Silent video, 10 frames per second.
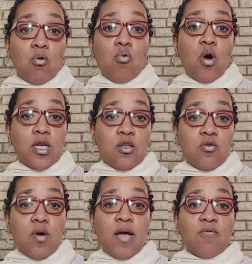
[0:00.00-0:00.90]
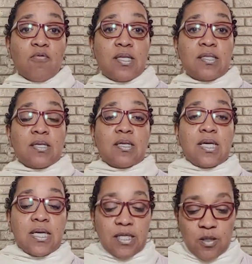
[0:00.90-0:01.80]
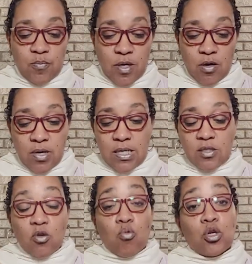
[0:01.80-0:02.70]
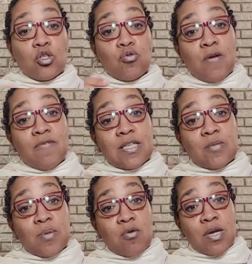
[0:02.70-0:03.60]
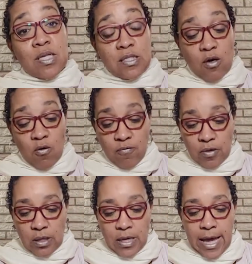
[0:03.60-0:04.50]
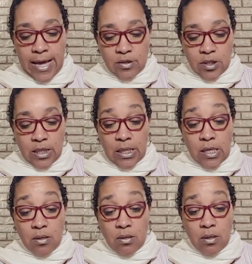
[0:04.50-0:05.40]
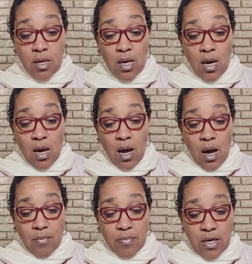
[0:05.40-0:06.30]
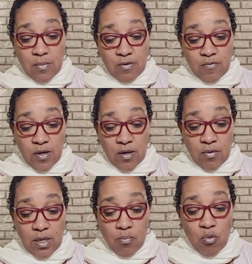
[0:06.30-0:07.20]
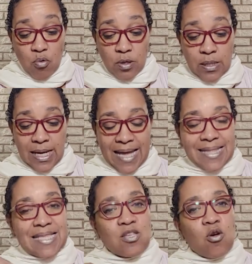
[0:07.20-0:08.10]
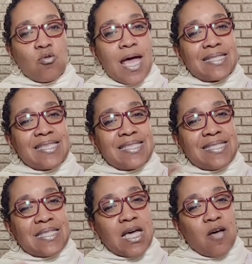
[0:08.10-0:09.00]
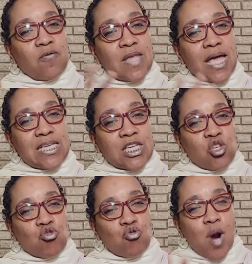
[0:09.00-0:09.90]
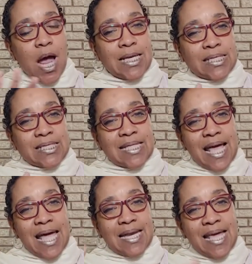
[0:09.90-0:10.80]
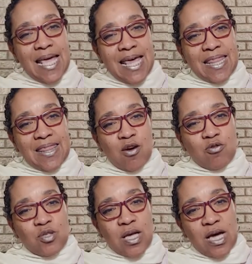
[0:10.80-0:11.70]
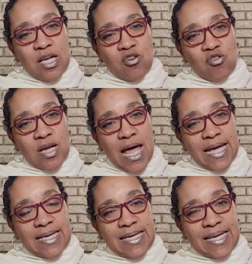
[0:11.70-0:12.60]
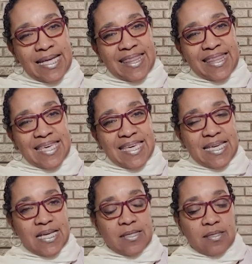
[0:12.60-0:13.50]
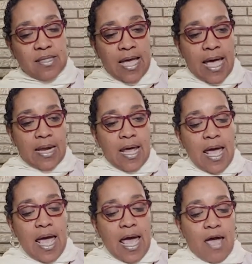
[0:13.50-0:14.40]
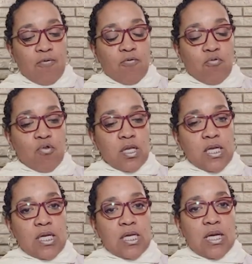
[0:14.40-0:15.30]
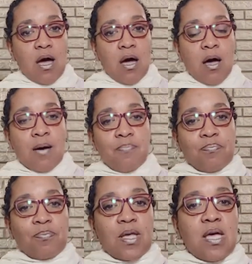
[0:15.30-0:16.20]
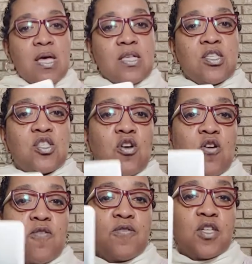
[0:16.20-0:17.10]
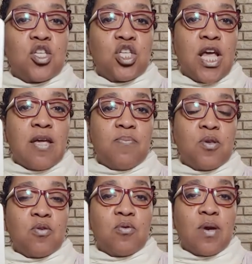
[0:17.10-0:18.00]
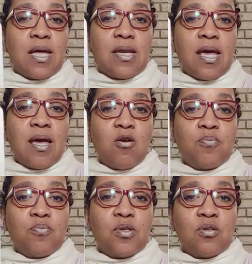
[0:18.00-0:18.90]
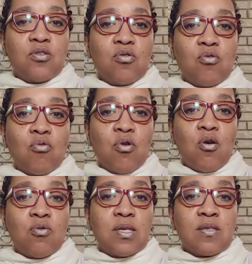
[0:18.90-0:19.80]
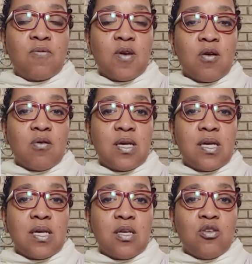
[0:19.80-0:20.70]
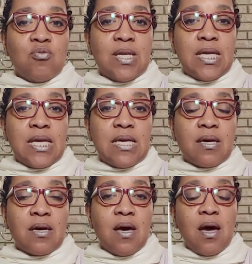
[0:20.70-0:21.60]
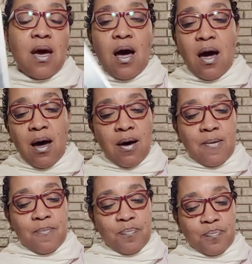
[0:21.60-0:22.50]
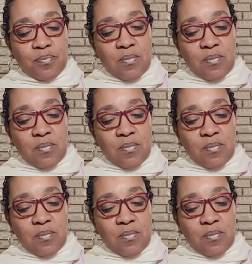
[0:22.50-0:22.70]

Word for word: what you have recently experienced or what you have experienced over the last year um, becomes very important. And so that stuff, that detritus, that those underlying things that have really um, served to shape you and helped to grow this very unique, um,